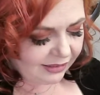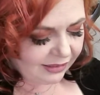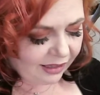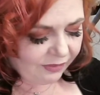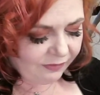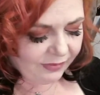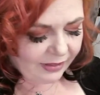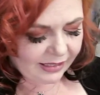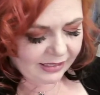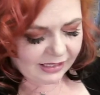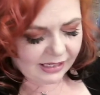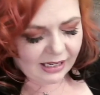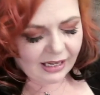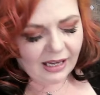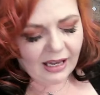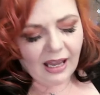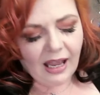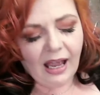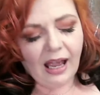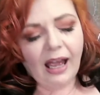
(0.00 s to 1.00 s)
I'm fancy.
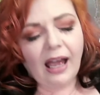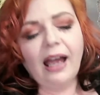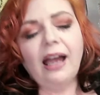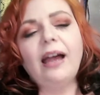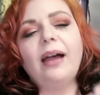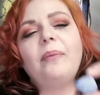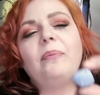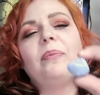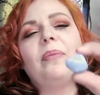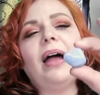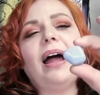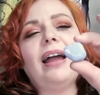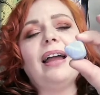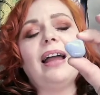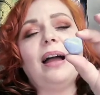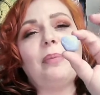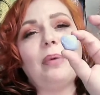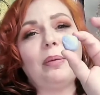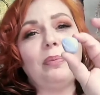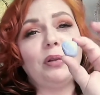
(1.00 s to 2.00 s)
I
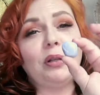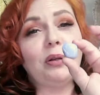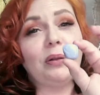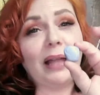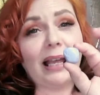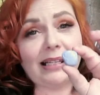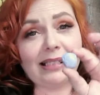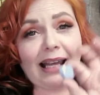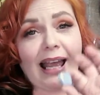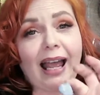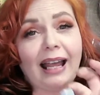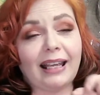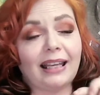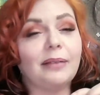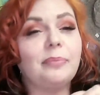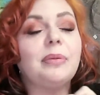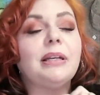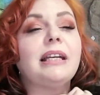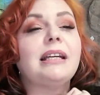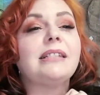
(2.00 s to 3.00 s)
got my blue lace agate
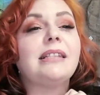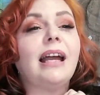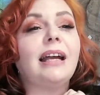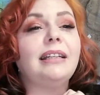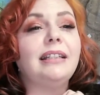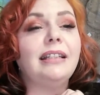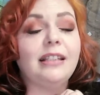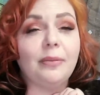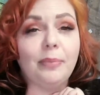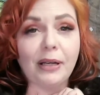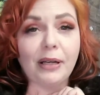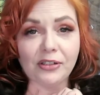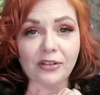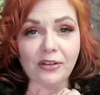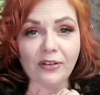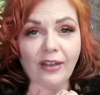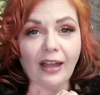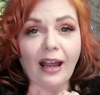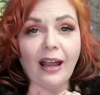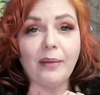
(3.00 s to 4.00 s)
because I need to make sure
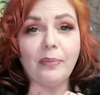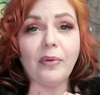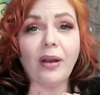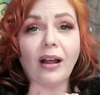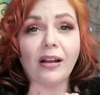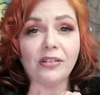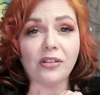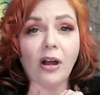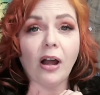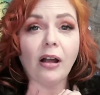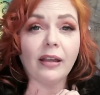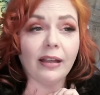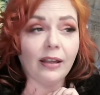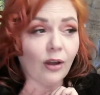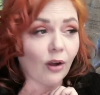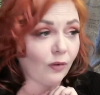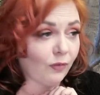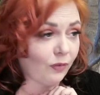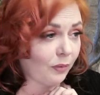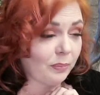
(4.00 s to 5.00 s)
that I'm not talking
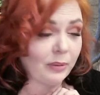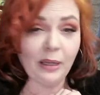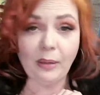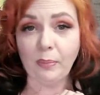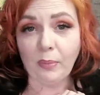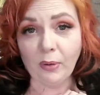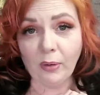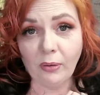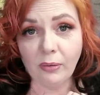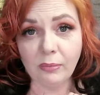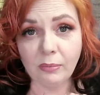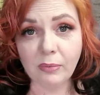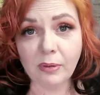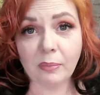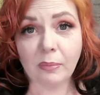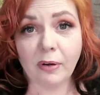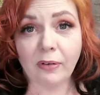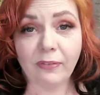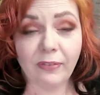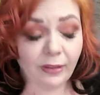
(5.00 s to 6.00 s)
over people when
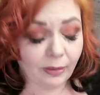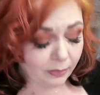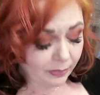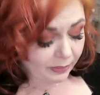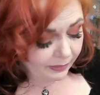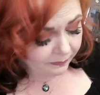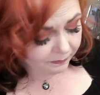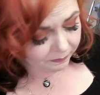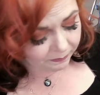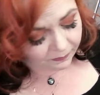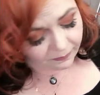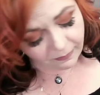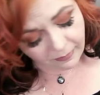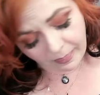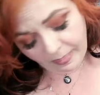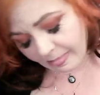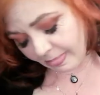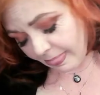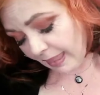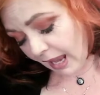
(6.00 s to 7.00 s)
we're filming.
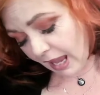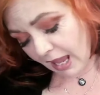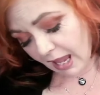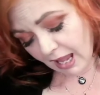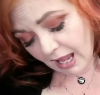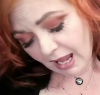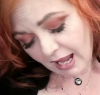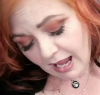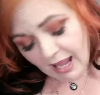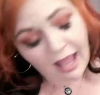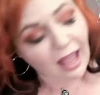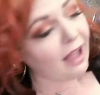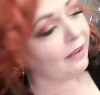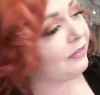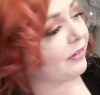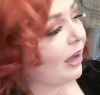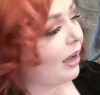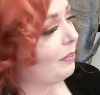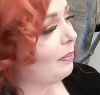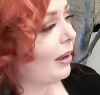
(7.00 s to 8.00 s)
I've
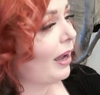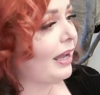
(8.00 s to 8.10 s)
got my.